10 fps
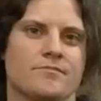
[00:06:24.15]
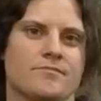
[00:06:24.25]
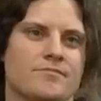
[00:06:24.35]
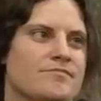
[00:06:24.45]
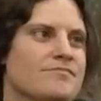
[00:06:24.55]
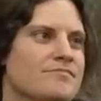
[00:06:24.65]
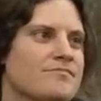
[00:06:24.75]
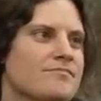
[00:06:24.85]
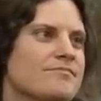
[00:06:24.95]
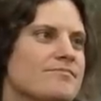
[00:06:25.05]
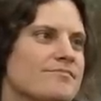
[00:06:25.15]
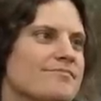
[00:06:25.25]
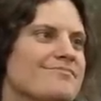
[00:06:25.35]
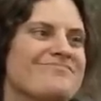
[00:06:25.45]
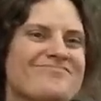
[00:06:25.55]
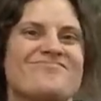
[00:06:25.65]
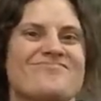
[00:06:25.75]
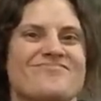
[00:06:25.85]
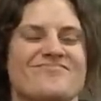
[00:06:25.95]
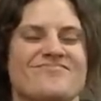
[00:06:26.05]

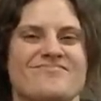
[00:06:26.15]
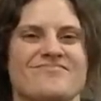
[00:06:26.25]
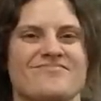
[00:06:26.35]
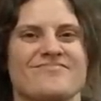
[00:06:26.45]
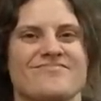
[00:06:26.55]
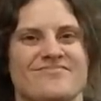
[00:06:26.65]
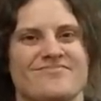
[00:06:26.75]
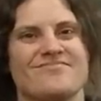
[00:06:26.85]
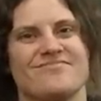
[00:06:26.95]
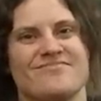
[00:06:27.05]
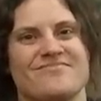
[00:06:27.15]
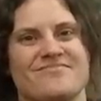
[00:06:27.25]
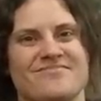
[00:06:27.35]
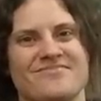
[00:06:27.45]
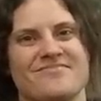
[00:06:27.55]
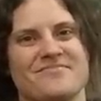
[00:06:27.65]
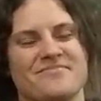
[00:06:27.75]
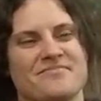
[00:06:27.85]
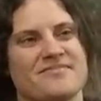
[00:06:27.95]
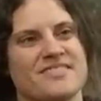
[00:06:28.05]

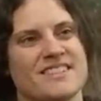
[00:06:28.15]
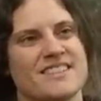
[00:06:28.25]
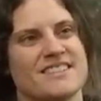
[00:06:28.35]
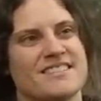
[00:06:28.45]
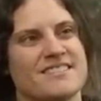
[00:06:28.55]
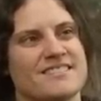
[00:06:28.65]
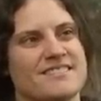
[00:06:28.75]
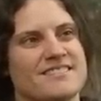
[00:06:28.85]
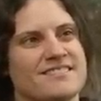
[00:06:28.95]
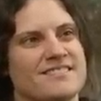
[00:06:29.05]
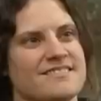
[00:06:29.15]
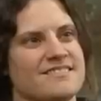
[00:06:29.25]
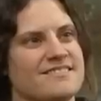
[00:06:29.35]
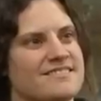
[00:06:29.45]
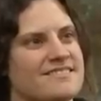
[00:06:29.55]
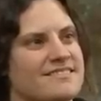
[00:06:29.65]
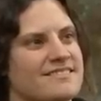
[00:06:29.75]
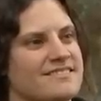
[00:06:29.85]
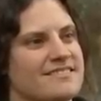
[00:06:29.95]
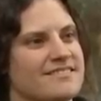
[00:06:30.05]

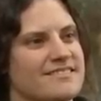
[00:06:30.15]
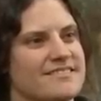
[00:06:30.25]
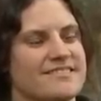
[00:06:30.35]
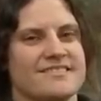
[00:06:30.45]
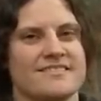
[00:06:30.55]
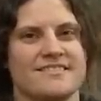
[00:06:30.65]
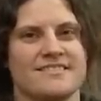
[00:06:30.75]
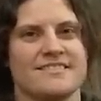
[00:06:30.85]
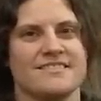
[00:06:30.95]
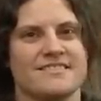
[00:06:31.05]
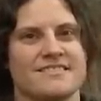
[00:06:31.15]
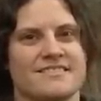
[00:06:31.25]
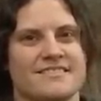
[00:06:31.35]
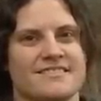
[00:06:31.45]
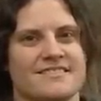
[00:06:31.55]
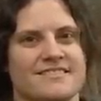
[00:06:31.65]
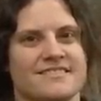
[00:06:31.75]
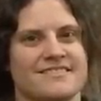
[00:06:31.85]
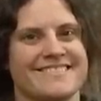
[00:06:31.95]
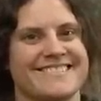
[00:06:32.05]

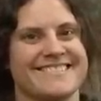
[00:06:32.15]
[no speech]